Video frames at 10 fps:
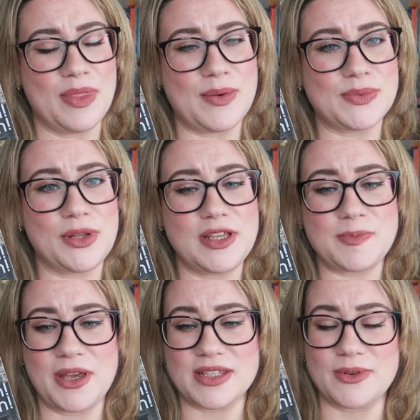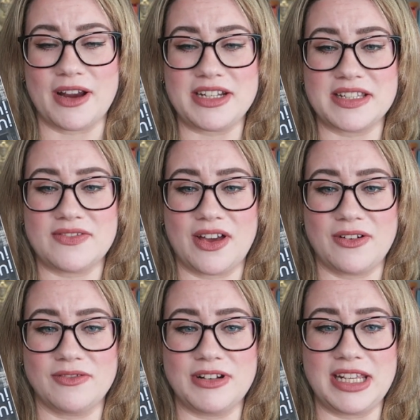it was one of those books where I just
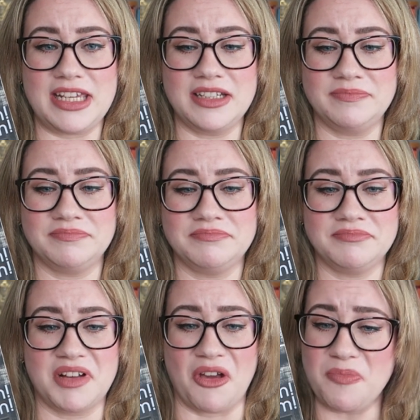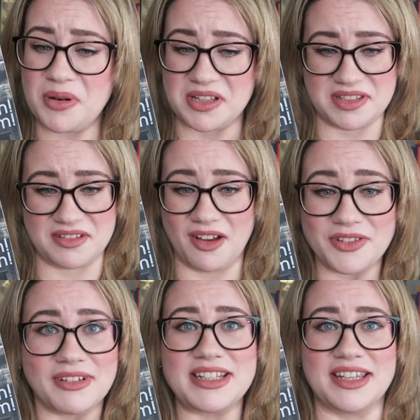felt really hopeless
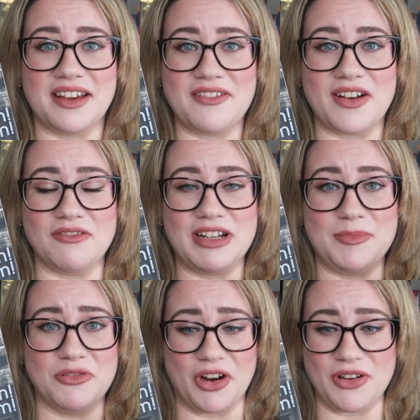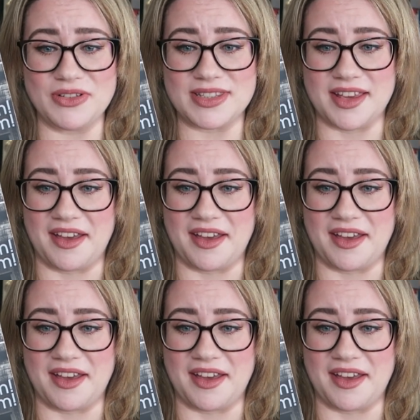after reading it. I felt really morose.